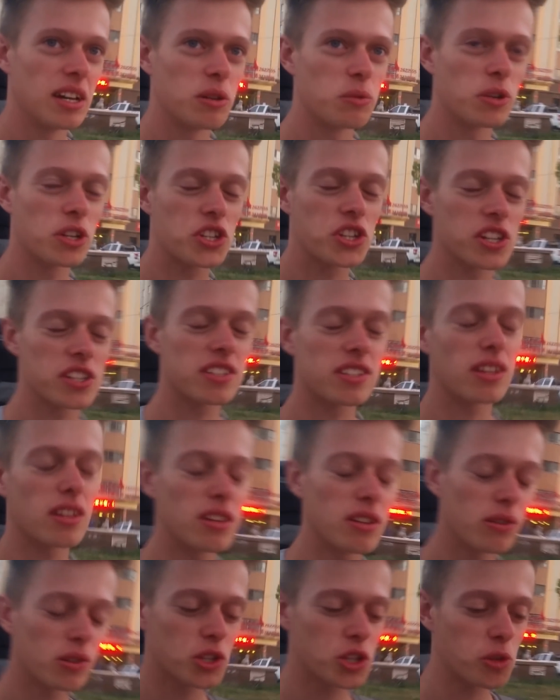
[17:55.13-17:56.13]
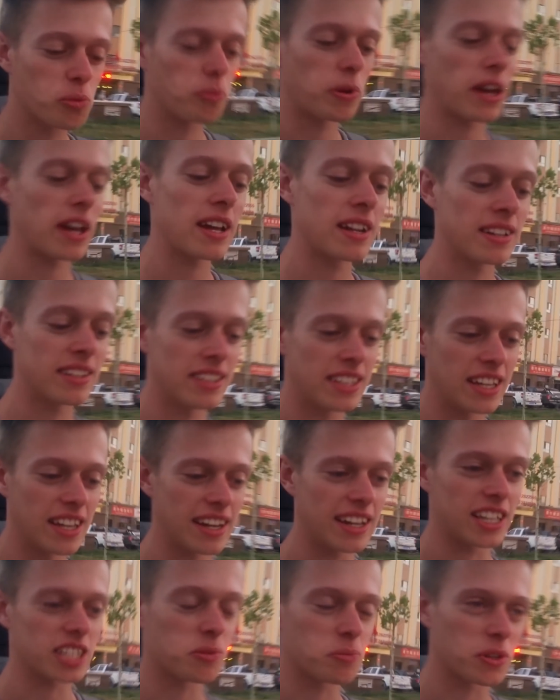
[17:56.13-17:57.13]
which is a huge pain in the
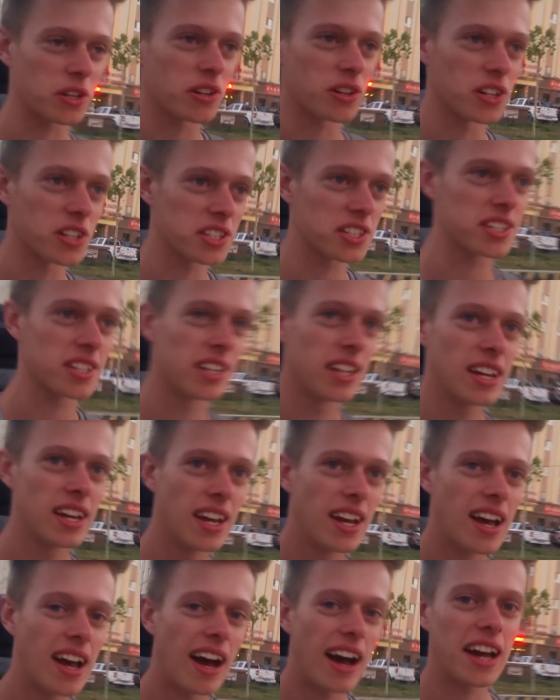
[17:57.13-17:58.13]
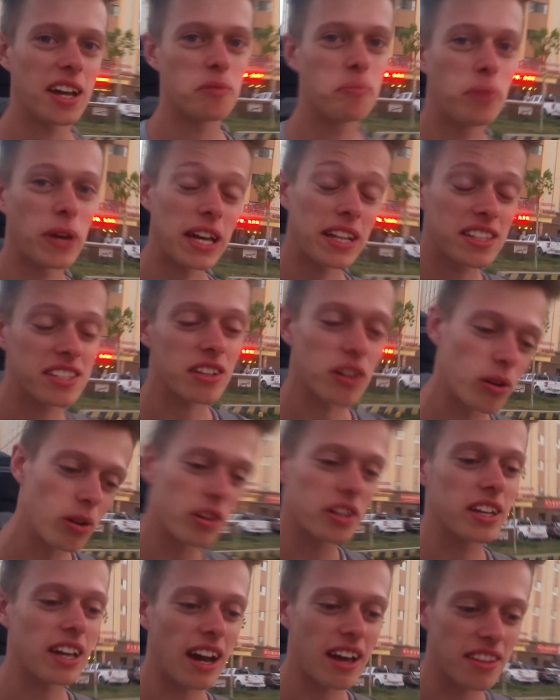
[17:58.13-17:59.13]
ass because I bet
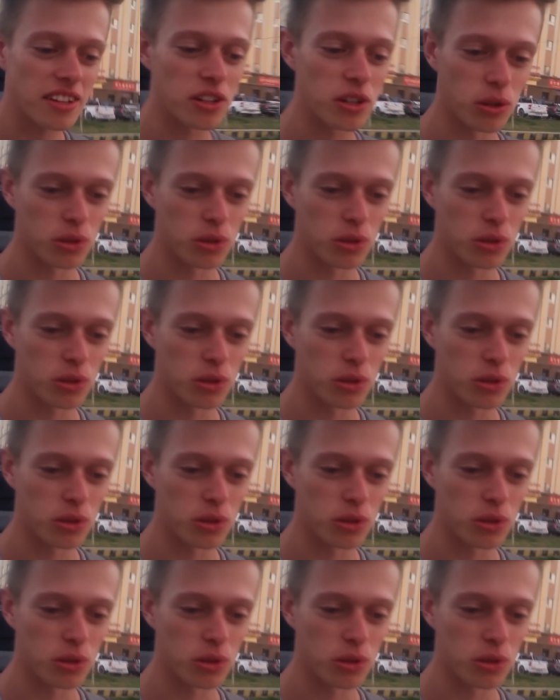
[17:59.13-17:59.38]
all the other